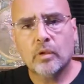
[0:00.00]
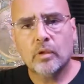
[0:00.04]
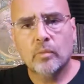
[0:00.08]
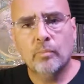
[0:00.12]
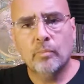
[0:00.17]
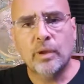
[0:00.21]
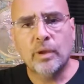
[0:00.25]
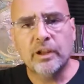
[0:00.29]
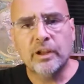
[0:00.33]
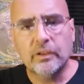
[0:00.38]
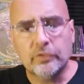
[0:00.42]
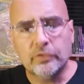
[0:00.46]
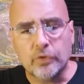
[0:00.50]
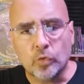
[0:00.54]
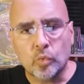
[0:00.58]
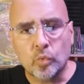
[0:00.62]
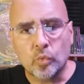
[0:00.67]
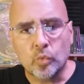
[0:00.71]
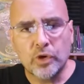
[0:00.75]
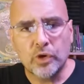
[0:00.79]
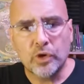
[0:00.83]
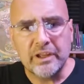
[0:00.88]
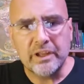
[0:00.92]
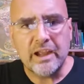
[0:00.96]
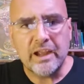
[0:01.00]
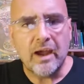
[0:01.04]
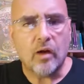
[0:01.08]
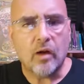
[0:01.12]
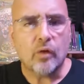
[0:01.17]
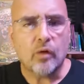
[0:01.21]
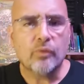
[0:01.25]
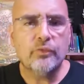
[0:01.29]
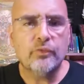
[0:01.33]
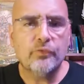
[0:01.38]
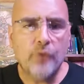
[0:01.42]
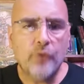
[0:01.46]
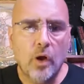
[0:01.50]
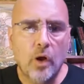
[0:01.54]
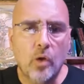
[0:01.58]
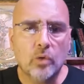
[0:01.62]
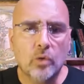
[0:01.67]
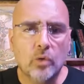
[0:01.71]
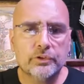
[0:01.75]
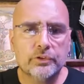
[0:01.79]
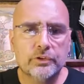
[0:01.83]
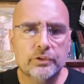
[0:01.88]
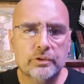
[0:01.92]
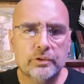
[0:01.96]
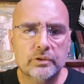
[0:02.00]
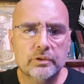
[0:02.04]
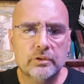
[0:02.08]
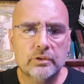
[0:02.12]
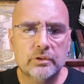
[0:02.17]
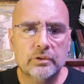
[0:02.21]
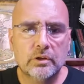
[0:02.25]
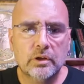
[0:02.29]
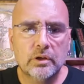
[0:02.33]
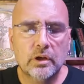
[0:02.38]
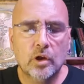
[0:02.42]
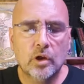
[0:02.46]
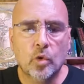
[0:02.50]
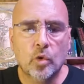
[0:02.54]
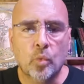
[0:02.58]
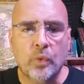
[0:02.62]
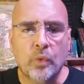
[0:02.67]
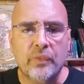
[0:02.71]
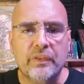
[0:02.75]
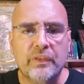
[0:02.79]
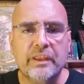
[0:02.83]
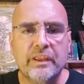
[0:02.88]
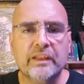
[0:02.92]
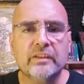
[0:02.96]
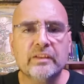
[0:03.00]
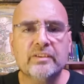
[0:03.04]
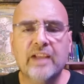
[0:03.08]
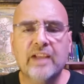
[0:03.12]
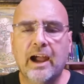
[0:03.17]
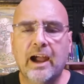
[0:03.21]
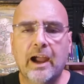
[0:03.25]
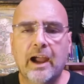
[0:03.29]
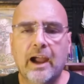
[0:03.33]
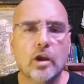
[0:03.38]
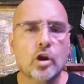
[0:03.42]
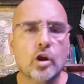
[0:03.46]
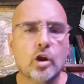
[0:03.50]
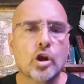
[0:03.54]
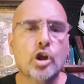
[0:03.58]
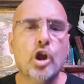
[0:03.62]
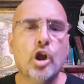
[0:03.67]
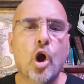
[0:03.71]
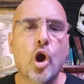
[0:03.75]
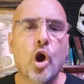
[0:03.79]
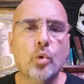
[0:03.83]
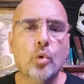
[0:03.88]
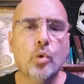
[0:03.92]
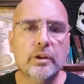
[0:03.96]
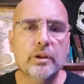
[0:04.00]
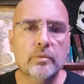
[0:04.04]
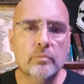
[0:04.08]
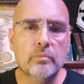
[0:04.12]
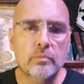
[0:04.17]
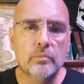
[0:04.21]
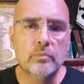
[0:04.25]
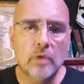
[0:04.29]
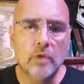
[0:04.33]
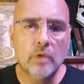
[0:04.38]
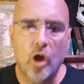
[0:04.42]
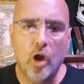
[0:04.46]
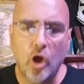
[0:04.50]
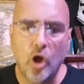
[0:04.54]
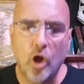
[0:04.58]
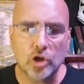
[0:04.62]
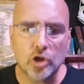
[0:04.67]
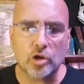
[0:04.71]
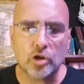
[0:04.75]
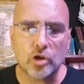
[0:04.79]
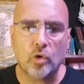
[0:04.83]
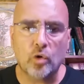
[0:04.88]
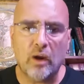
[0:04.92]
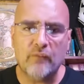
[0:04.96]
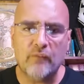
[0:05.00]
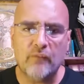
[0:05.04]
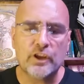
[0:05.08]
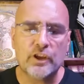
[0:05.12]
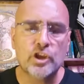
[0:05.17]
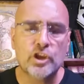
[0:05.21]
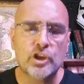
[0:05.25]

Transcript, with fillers: But is it really our fault when the entire coded holographic